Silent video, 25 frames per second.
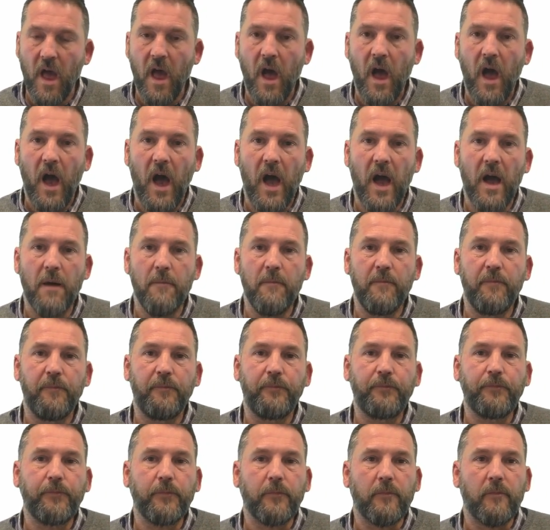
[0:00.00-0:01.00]
And
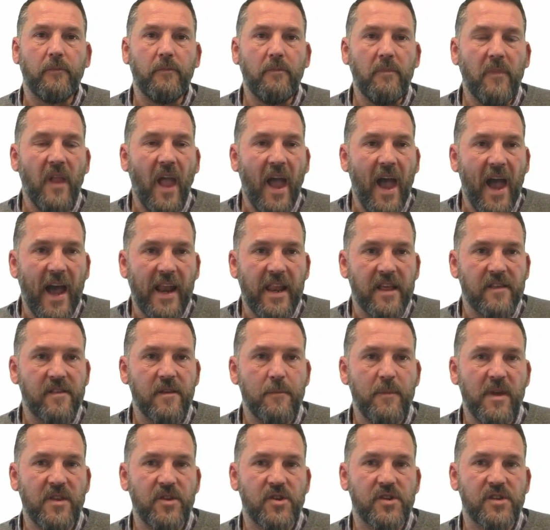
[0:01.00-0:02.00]
as I
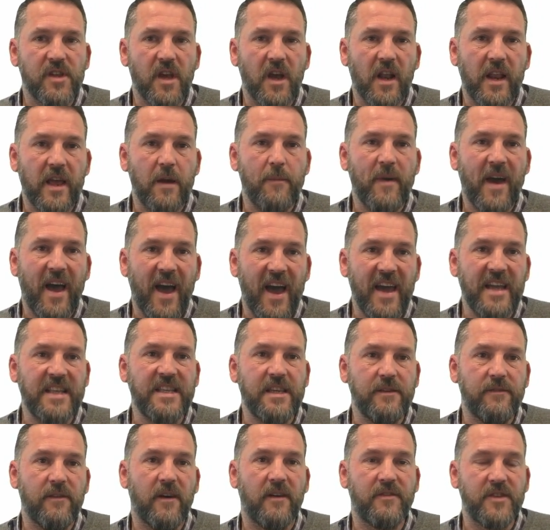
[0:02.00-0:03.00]
mentioned earlier, about
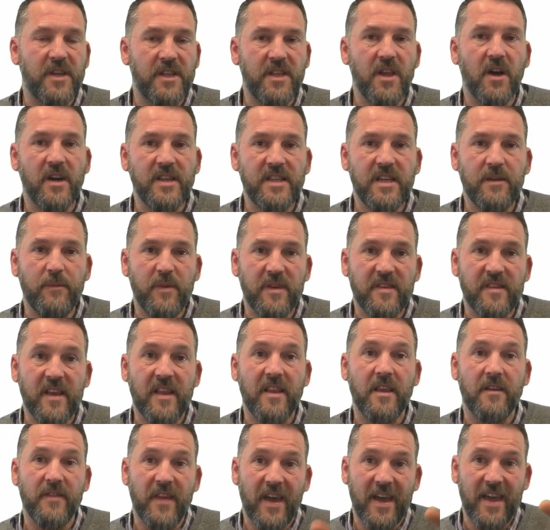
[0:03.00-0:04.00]
85 to
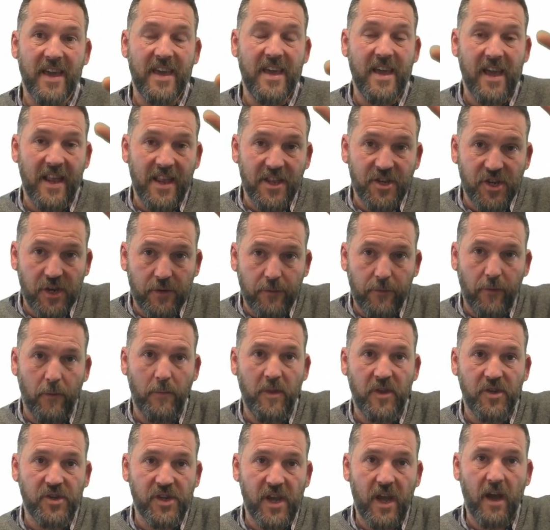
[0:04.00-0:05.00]
90% of that heat energy from
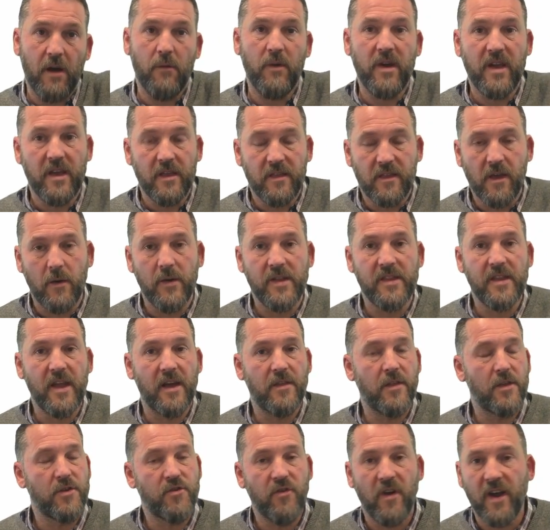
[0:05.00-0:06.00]
the shower is going down
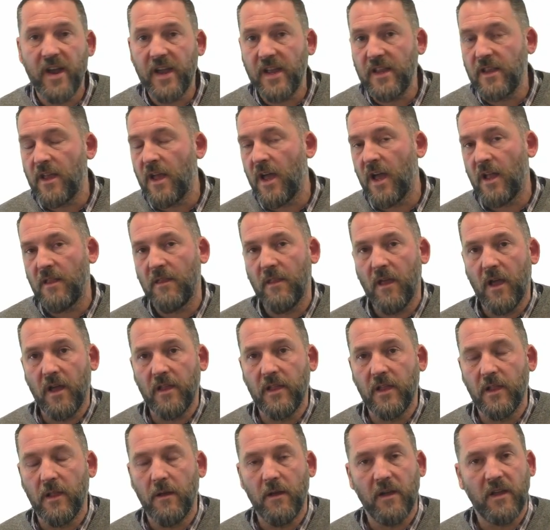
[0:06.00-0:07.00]
the drain
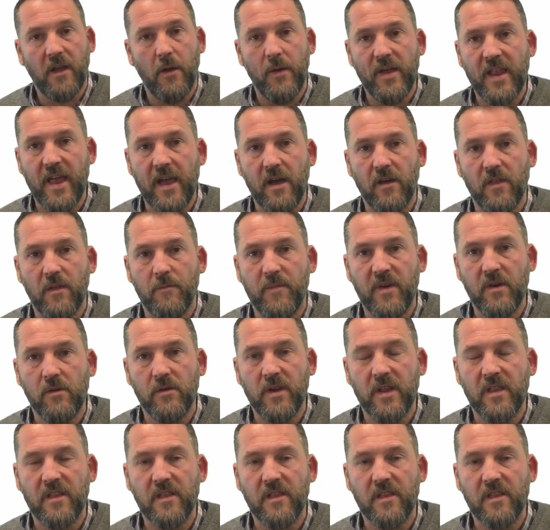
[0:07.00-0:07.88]
and going out of the building.